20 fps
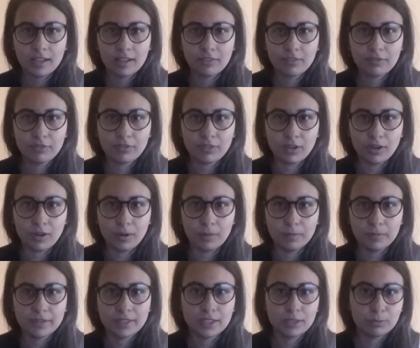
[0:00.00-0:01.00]

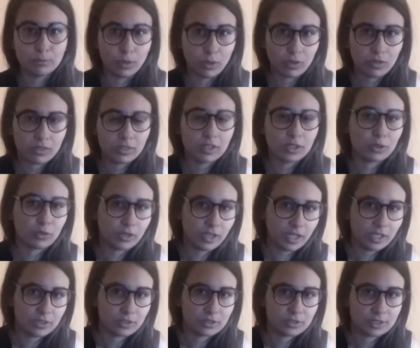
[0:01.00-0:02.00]
from both the
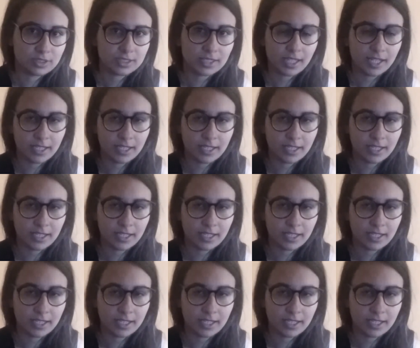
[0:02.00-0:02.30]
creators